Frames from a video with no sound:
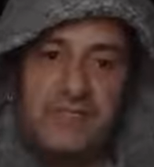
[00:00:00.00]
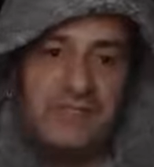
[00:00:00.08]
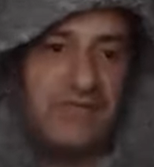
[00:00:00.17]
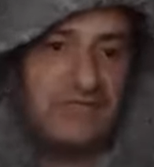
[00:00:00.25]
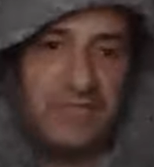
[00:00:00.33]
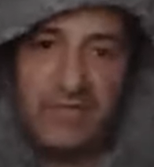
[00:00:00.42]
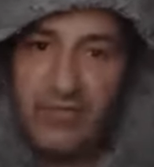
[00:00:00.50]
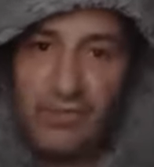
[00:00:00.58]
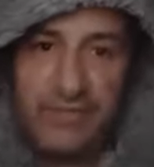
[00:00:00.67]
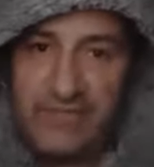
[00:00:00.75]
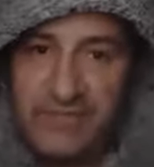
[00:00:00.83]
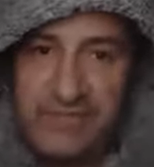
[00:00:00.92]
there's no
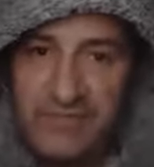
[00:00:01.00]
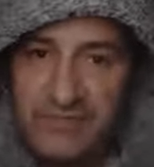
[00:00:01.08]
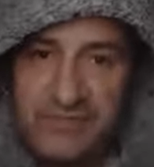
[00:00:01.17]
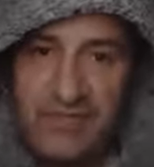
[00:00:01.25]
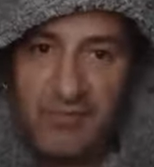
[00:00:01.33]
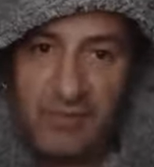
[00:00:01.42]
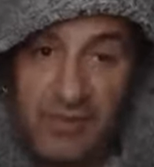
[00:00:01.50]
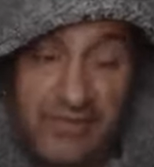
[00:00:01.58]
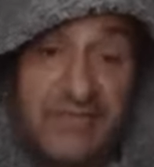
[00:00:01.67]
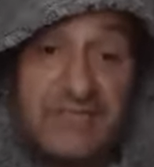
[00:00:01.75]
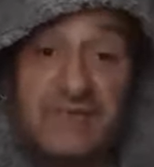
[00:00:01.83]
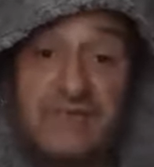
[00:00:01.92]
quitting Deontay Wilder.
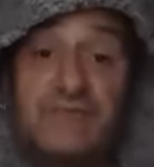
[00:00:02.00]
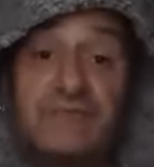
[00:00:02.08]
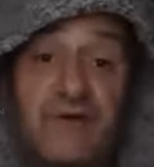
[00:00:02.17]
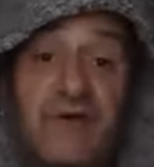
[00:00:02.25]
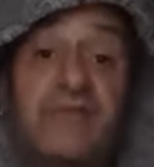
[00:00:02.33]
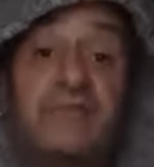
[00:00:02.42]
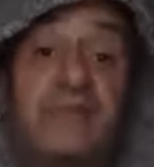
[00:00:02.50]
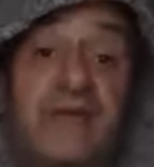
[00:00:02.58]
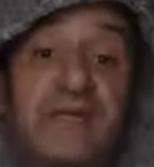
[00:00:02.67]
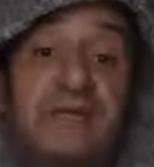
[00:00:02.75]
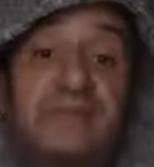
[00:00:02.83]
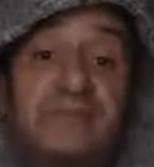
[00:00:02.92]
That's a real fighting
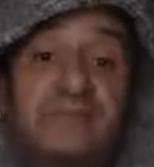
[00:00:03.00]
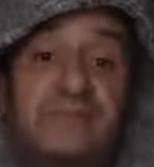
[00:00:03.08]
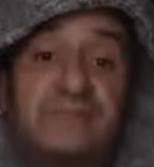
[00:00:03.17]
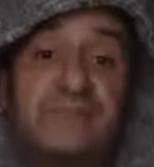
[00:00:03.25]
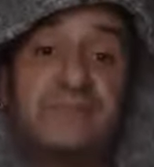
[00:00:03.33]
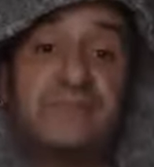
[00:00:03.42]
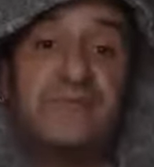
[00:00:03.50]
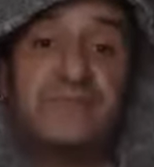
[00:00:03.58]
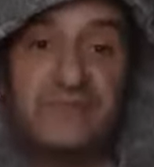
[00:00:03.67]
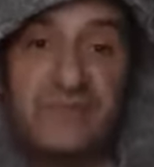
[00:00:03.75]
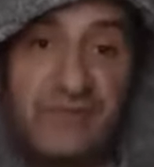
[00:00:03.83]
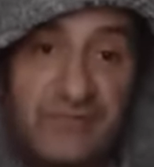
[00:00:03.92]
man. That's
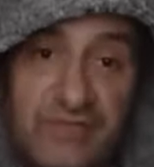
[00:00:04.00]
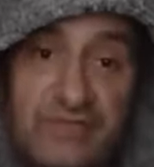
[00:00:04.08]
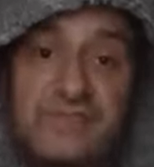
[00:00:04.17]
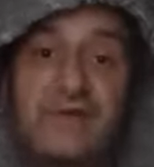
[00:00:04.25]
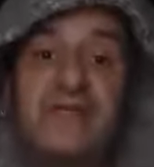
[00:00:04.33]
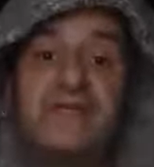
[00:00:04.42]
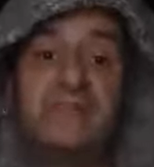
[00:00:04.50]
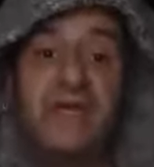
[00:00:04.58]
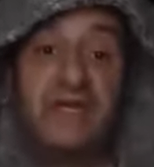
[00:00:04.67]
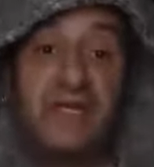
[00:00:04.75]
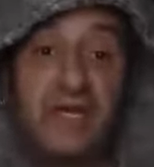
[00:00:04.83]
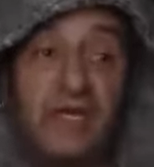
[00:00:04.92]
a real, real fighting
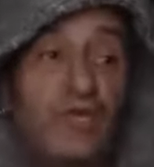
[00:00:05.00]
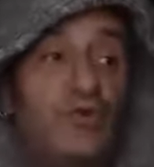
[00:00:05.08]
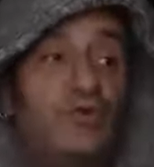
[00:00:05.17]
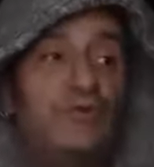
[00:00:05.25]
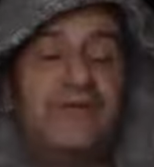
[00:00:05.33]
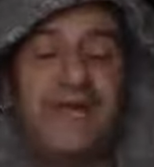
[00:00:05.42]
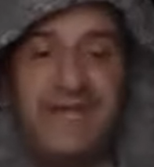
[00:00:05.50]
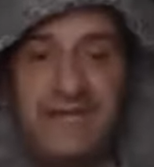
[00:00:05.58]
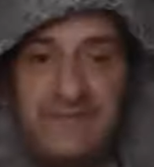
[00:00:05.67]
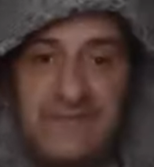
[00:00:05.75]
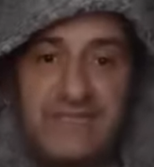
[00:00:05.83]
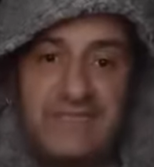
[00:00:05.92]
man who
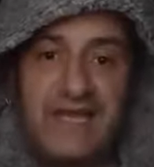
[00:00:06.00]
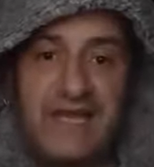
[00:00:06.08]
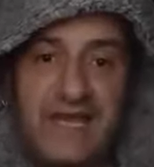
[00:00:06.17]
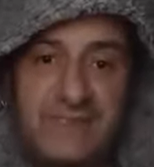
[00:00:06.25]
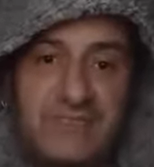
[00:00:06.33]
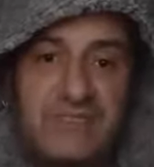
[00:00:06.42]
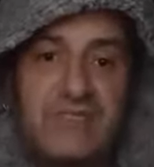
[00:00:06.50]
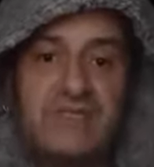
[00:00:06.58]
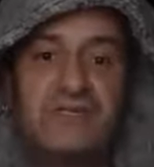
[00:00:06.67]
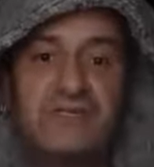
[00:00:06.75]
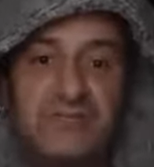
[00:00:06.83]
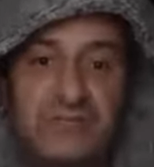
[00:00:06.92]
gave his
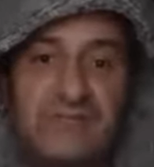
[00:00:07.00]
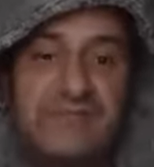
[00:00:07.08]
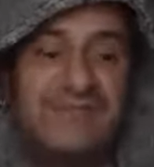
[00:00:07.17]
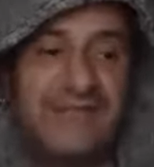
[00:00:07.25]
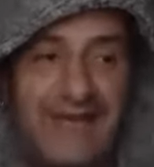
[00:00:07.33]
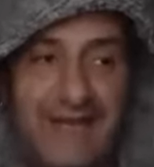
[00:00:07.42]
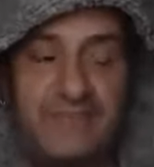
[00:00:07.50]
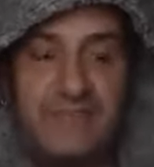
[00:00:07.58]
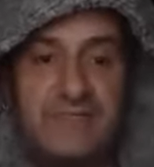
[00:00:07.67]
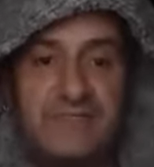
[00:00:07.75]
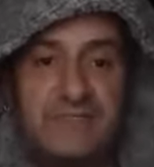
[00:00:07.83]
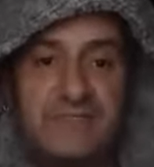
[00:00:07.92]
absolute
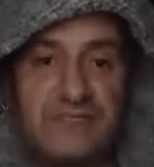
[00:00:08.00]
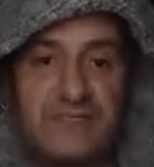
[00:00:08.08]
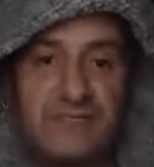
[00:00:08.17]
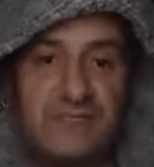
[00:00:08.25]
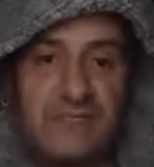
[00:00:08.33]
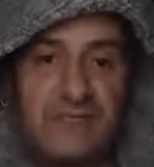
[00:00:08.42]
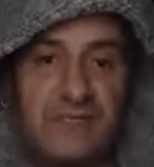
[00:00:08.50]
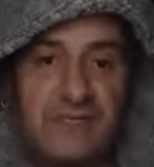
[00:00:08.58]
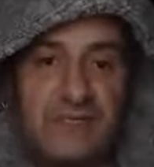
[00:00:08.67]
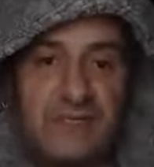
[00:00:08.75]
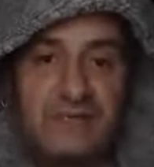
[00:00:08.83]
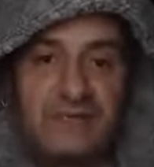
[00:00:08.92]
damnedest
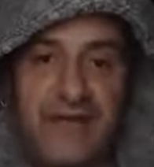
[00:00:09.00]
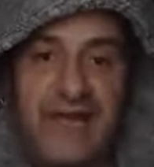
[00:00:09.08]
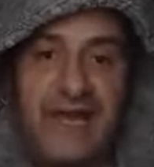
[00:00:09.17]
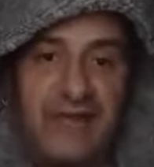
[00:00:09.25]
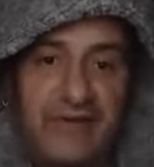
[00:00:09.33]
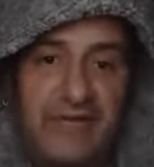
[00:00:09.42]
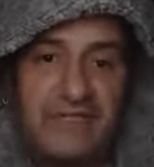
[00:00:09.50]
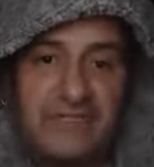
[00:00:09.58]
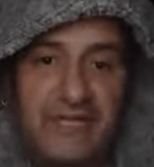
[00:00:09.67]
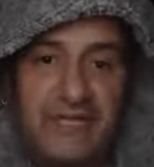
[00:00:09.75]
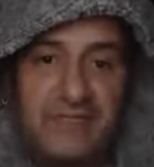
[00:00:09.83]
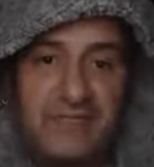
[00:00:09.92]
for our
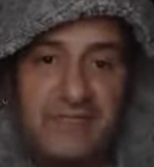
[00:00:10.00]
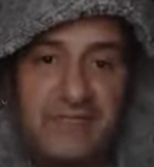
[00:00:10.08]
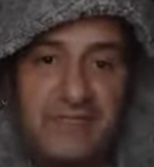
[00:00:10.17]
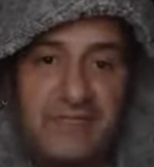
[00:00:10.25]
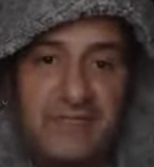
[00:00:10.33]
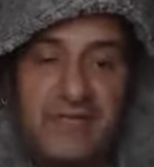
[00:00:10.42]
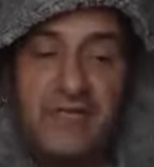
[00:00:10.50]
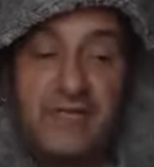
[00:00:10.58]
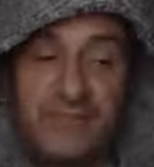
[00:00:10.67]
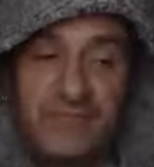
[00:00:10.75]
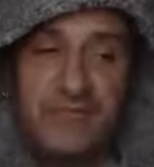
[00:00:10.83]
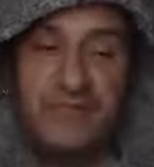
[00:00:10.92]
entertainment. And I
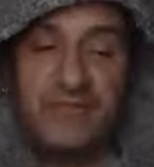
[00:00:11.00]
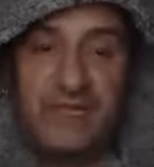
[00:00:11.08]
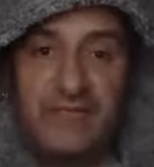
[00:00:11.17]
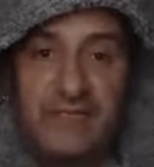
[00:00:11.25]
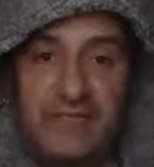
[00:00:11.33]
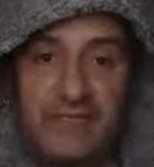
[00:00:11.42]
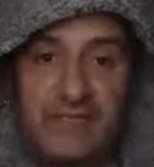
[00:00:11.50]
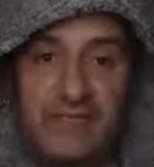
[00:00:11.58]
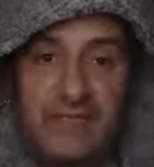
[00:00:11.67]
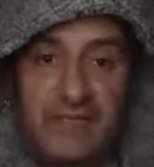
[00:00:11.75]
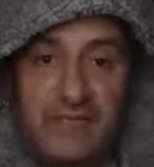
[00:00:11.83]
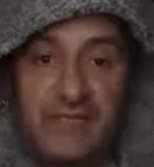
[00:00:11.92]
hope he's okay.
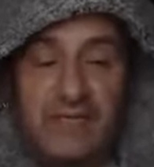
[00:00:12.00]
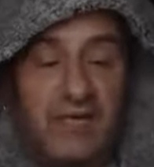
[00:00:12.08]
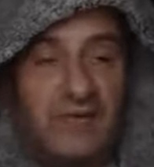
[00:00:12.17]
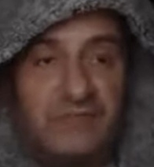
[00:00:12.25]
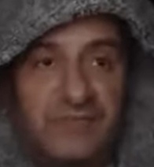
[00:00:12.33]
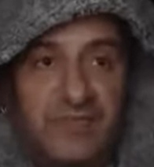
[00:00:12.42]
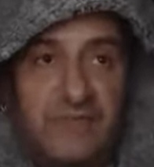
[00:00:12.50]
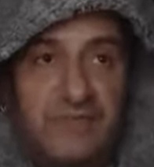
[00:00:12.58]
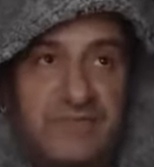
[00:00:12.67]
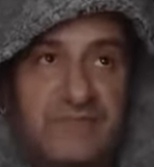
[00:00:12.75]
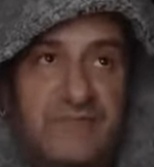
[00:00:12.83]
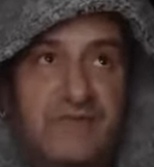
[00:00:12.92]
I'm doing
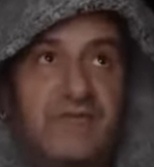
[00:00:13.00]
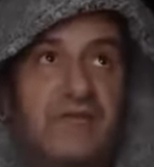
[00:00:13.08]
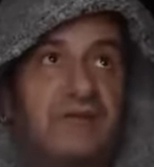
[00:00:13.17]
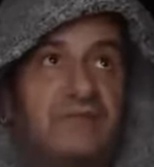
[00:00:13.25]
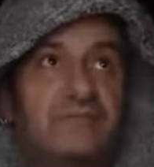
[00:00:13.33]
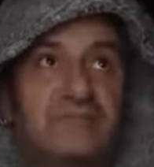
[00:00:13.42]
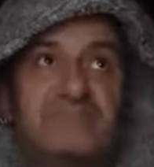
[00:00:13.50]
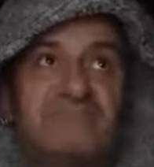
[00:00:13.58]
this video